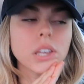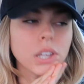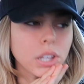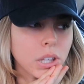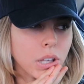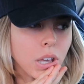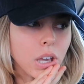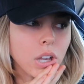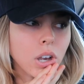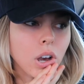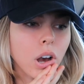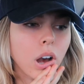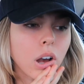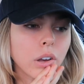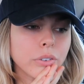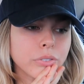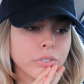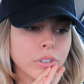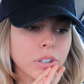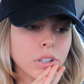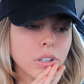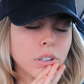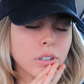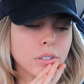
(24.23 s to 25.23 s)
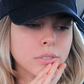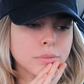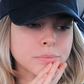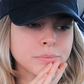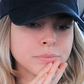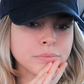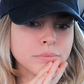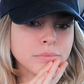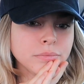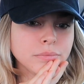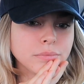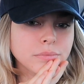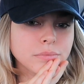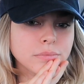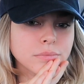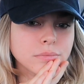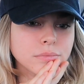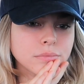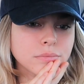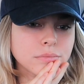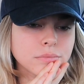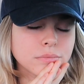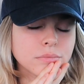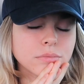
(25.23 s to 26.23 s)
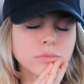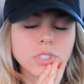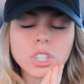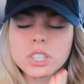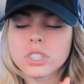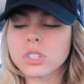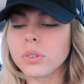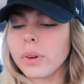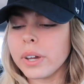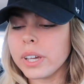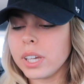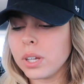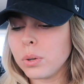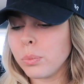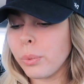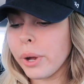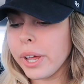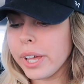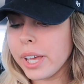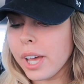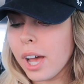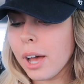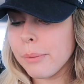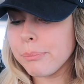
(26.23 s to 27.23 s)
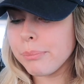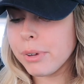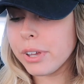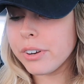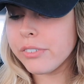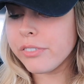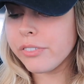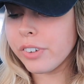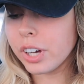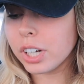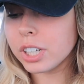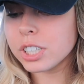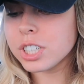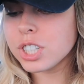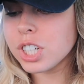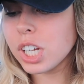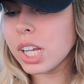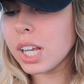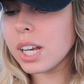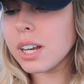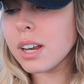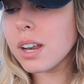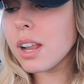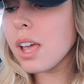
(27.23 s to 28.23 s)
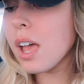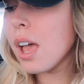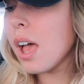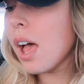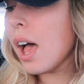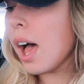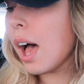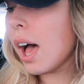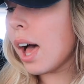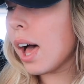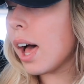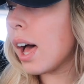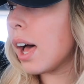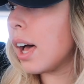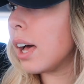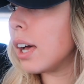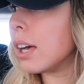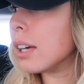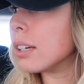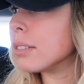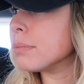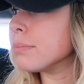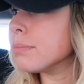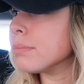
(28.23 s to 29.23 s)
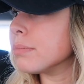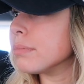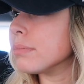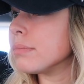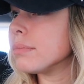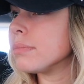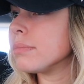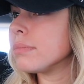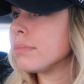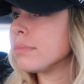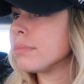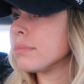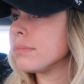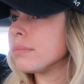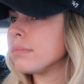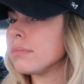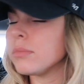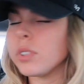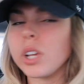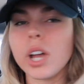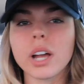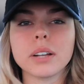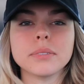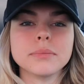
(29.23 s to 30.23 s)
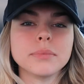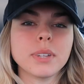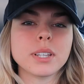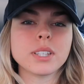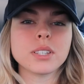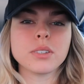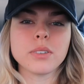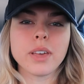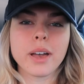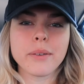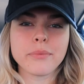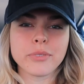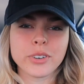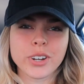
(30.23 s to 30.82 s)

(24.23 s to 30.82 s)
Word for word: get coffee so I can wake up and function. Um, yeah, let's do that